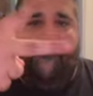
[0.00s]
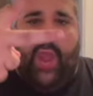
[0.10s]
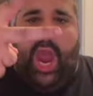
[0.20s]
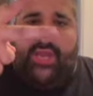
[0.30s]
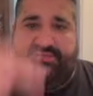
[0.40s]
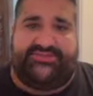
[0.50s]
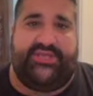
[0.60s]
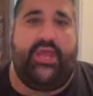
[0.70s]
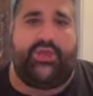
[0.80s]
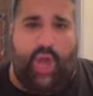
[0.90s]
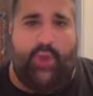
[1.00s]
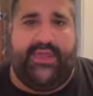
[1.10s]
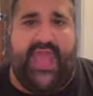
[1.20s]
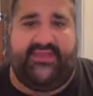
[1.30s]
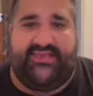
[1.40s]
Peace! Go
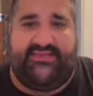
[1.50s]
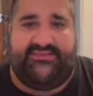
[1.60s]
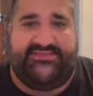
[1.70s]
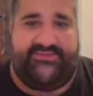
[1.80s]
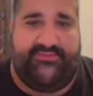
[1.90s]
Yankees!